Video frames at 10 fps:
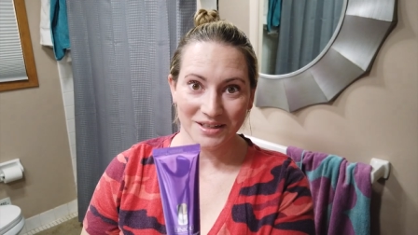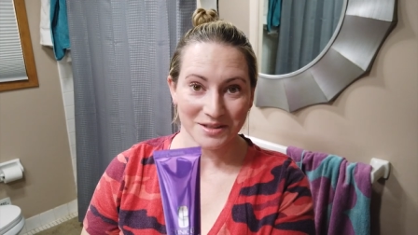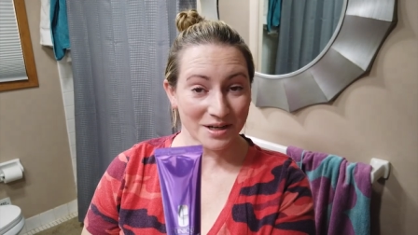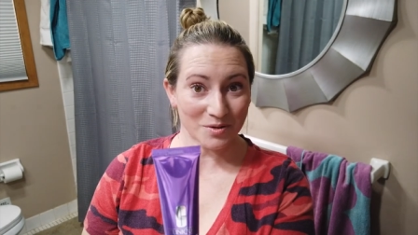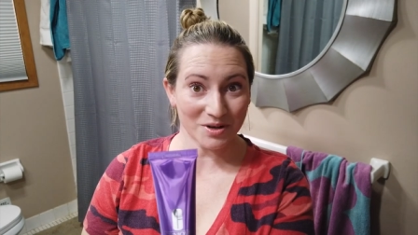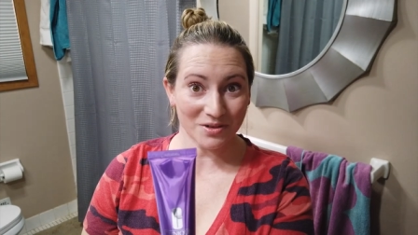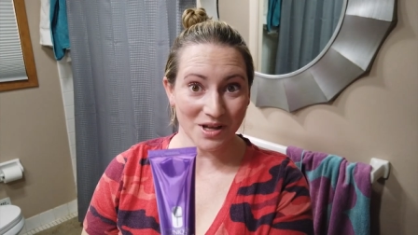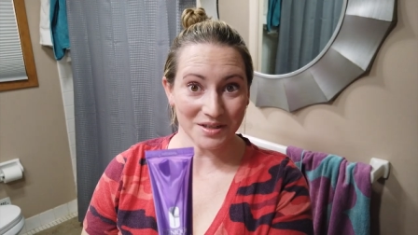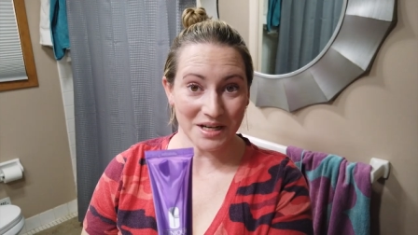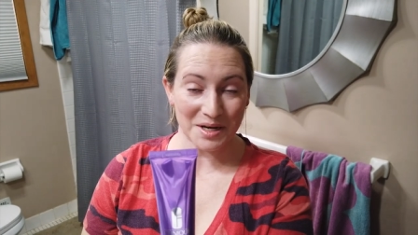It's got quite a
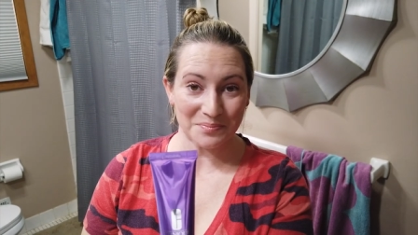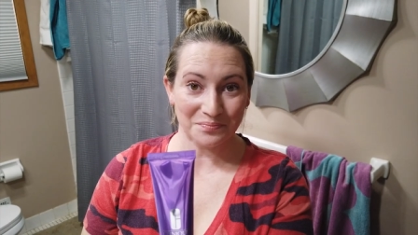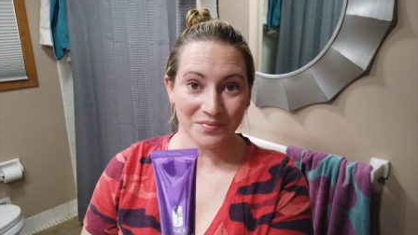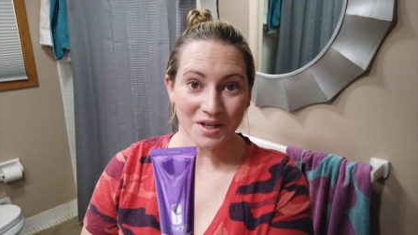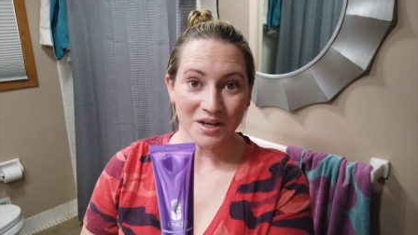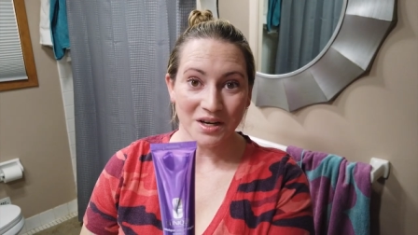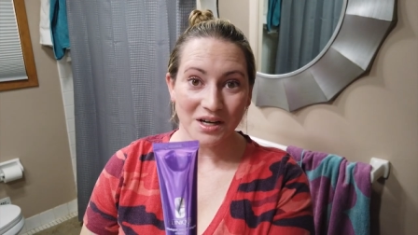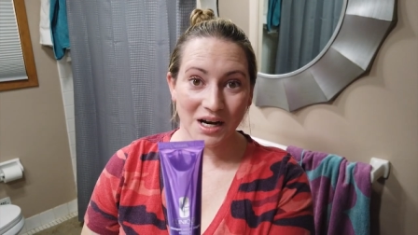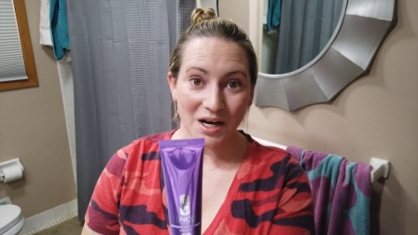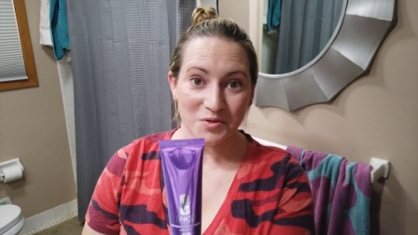long name,
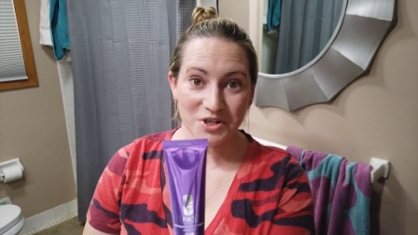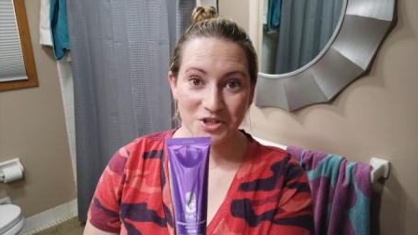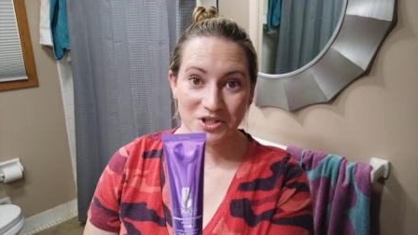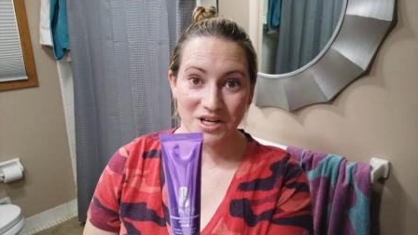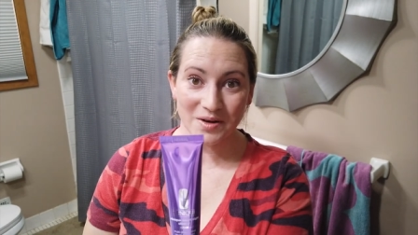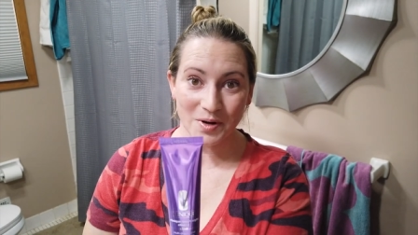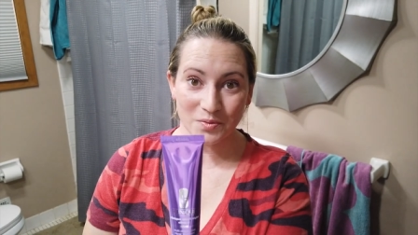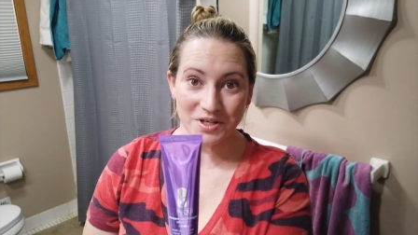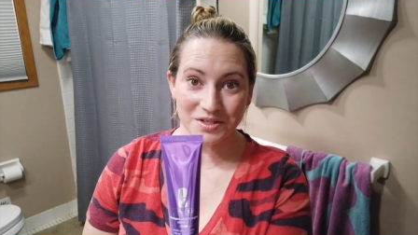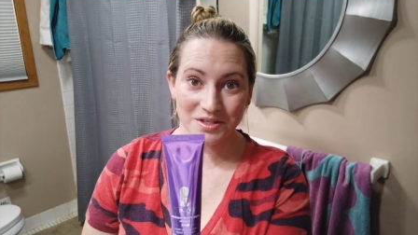uh, which came
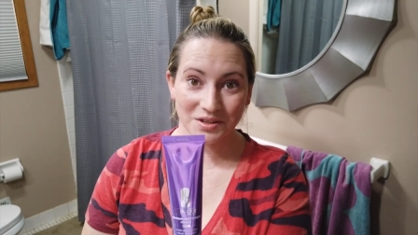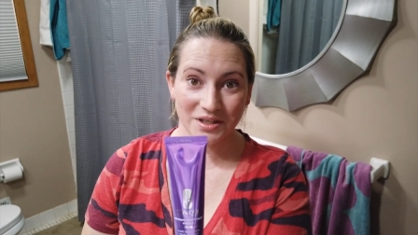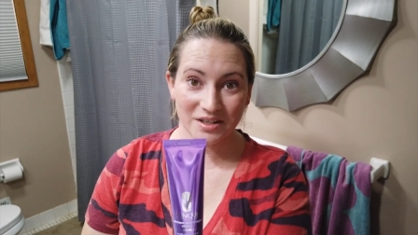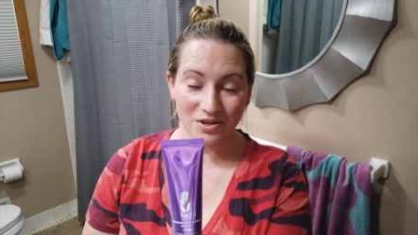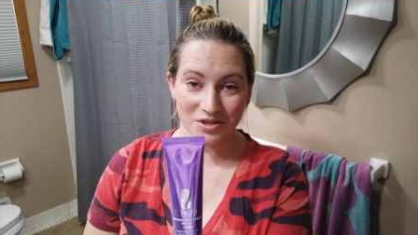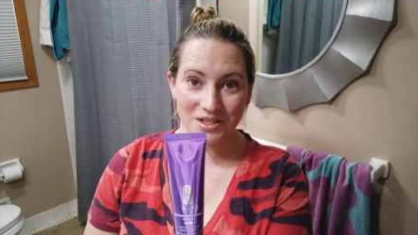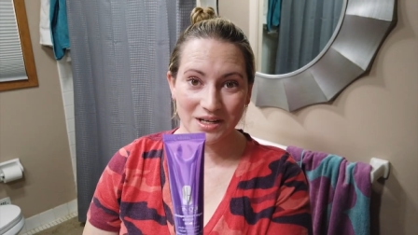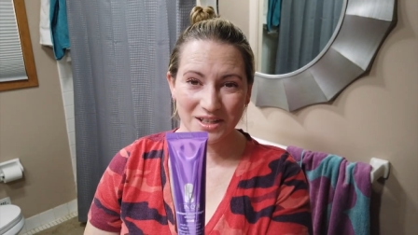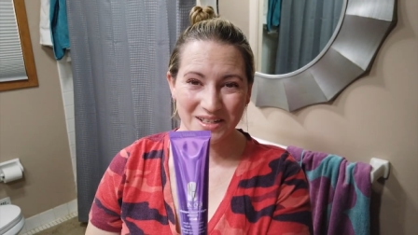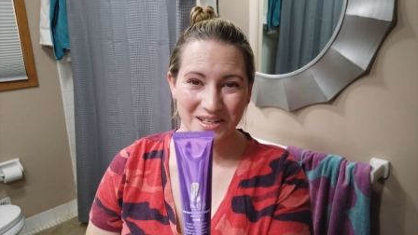out recently. I know it's
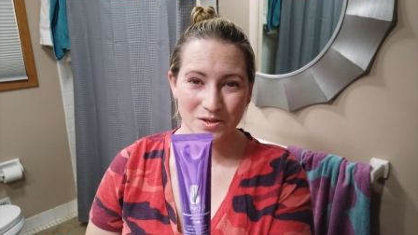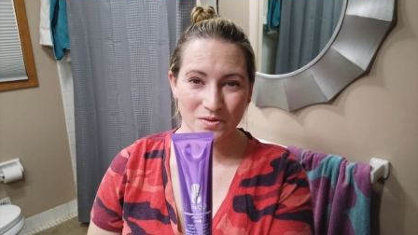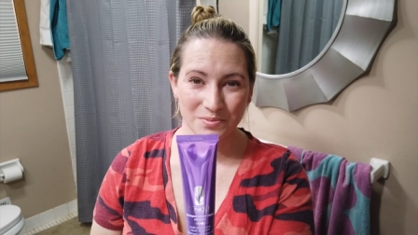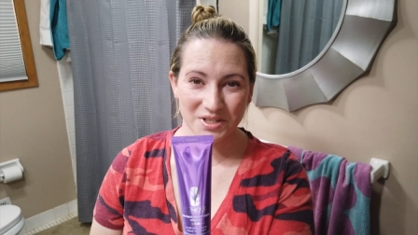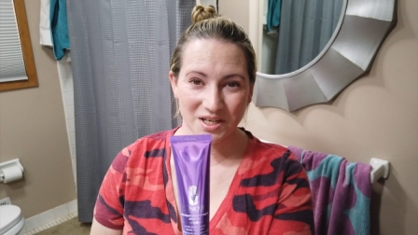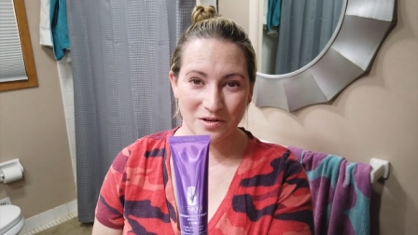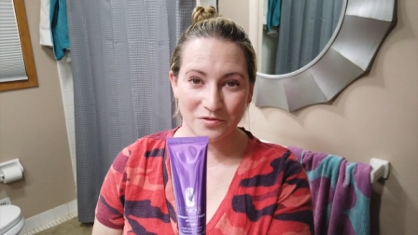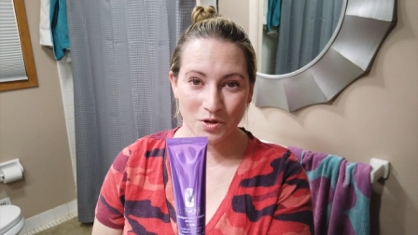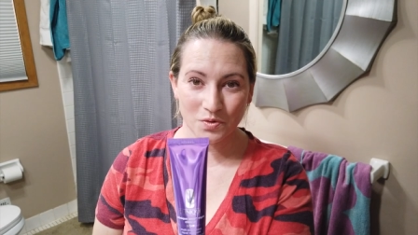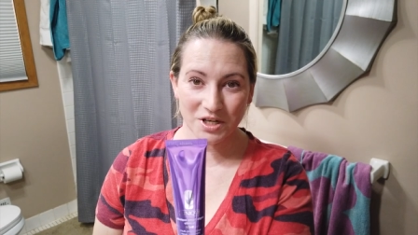on Clinique's website a
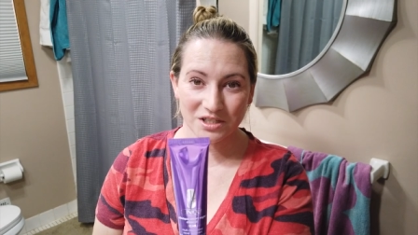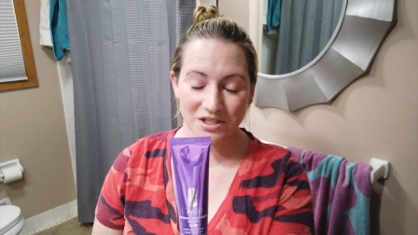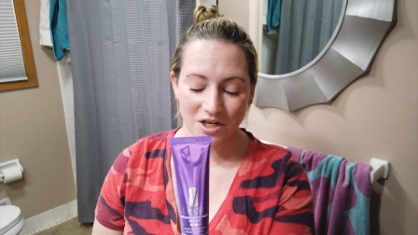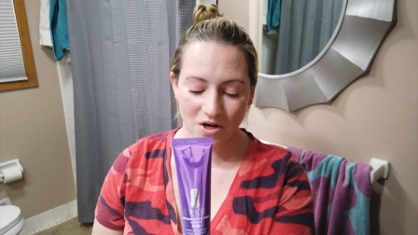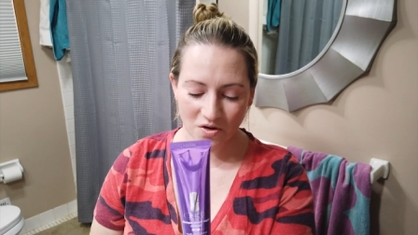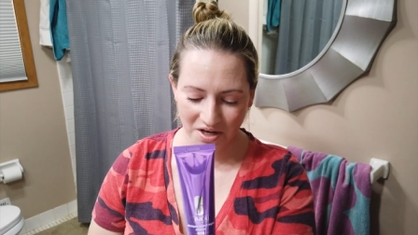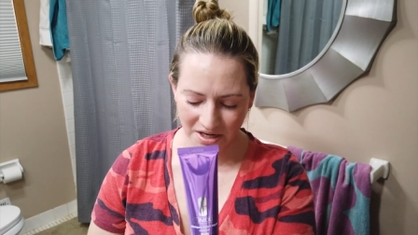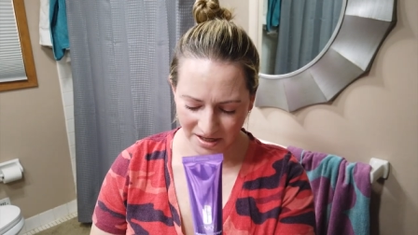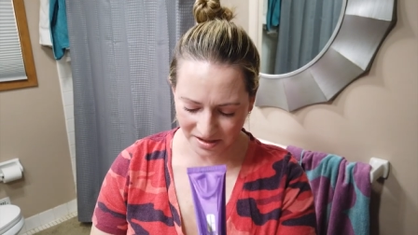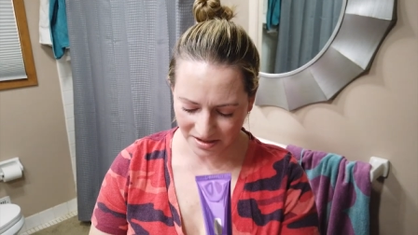few weeks ago,
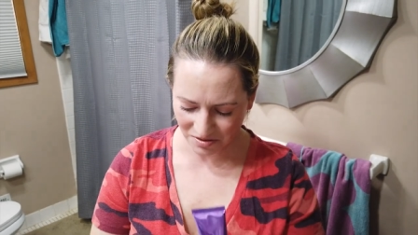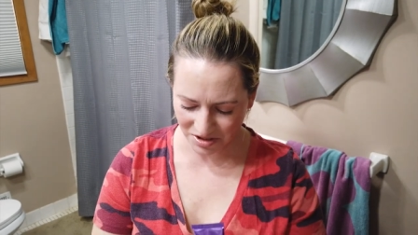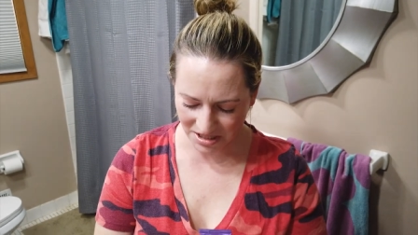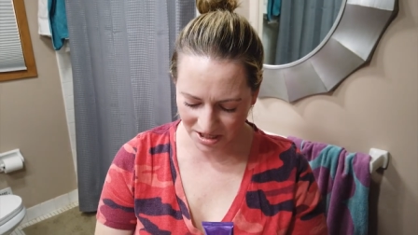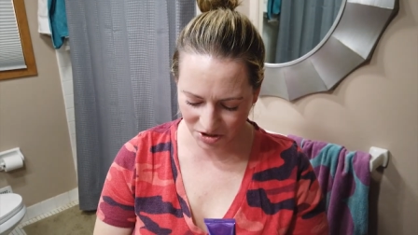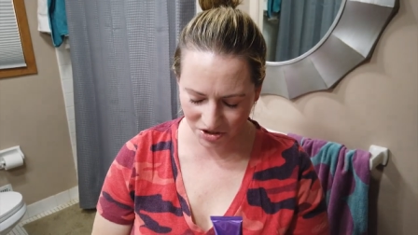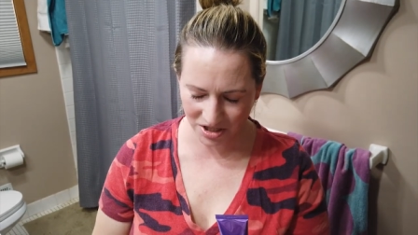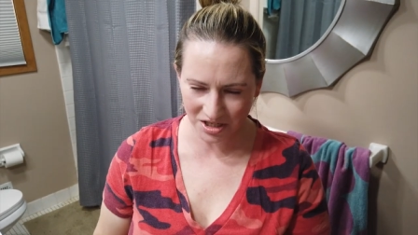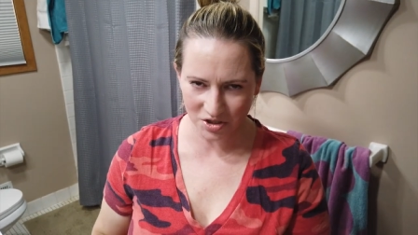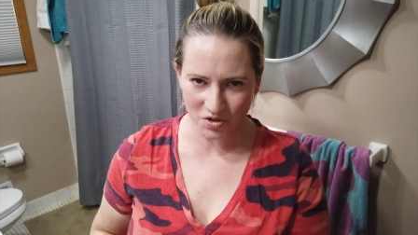and I was
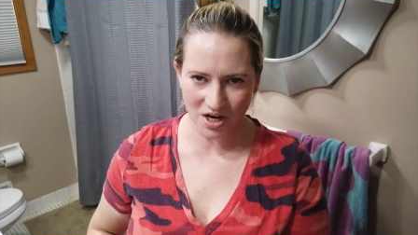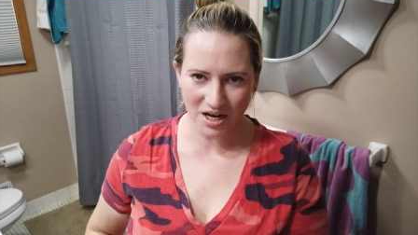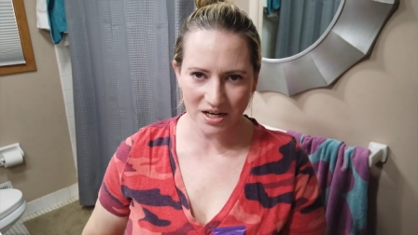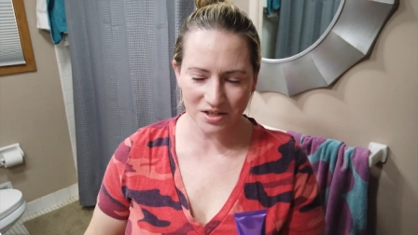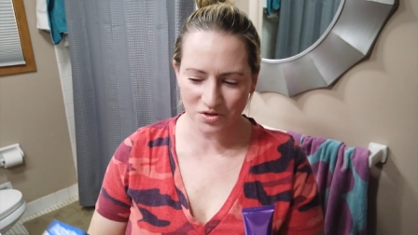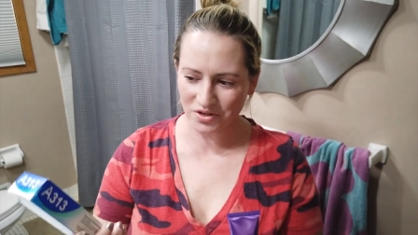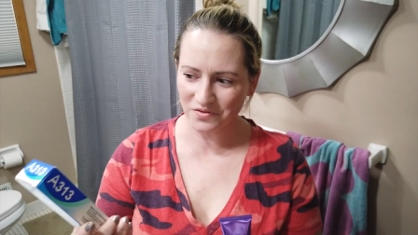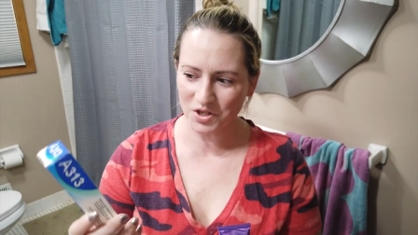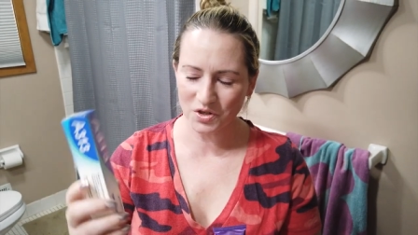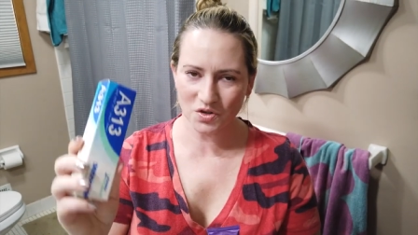initially going to try to
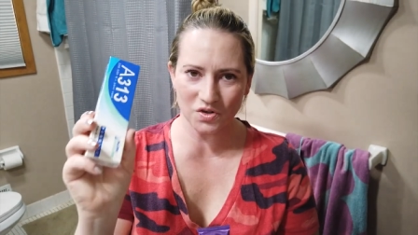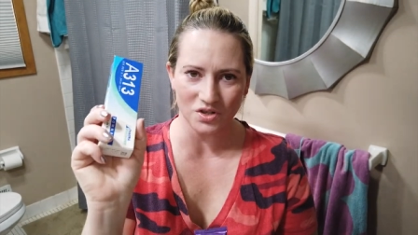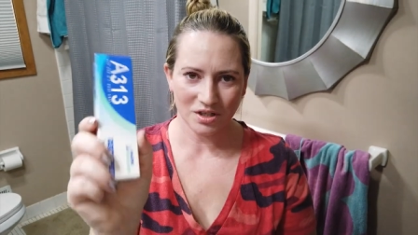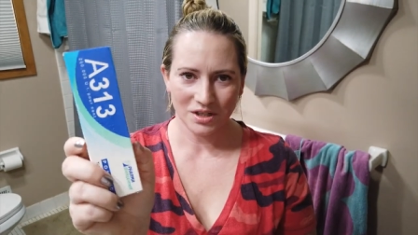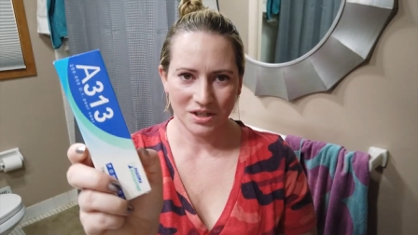review